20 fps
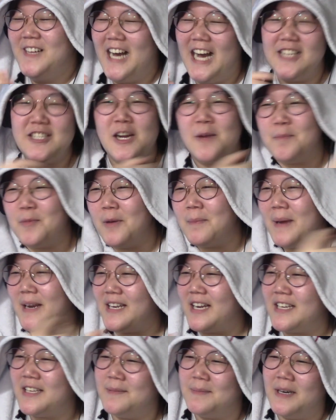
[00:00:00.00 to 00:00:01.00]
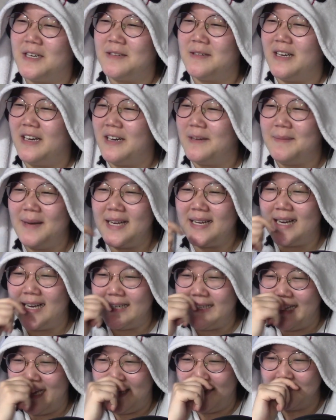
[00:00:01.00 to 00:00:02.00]
should have brought my Dakimakura, my
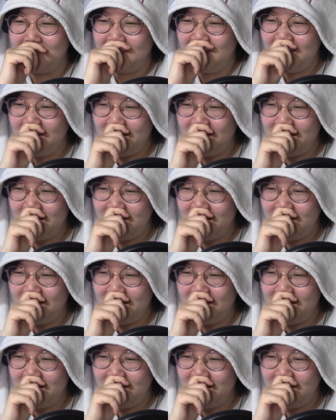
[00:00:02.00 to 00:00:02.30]
goddamn.